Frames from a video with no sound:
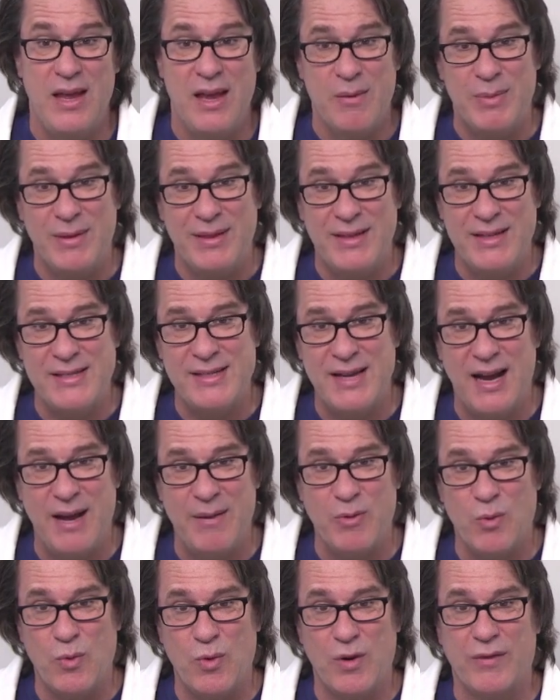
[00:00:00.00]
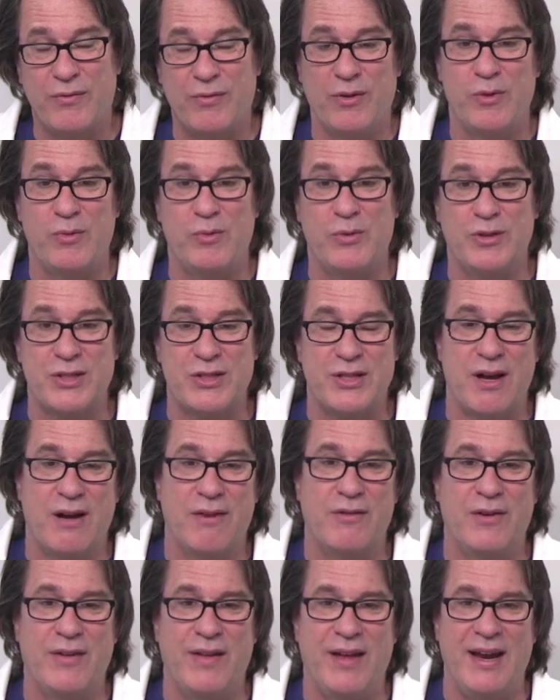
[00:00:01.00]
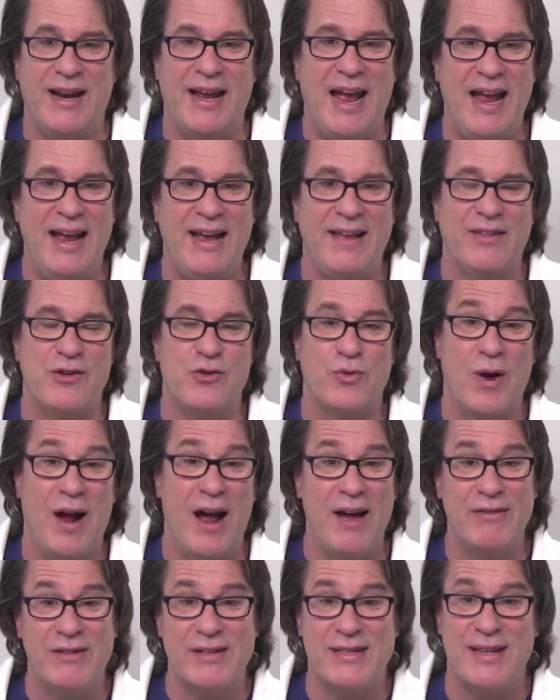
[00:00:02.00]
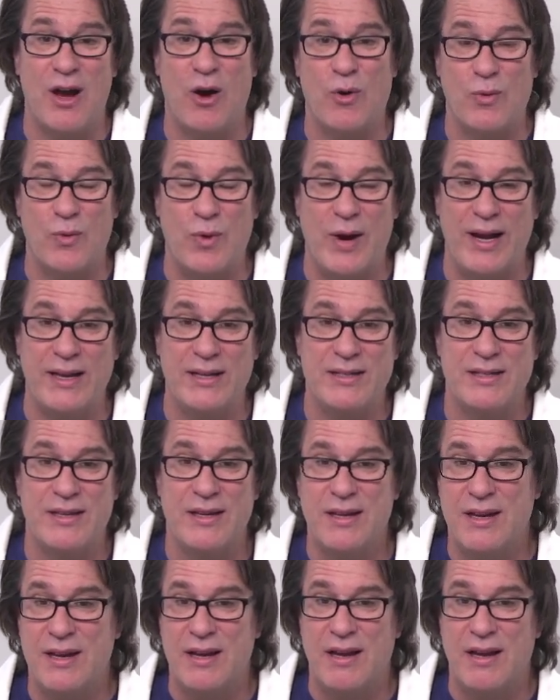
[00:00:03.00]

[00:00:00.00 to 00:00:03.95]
But this time the workflow will discover that, hey, the drive is now erased.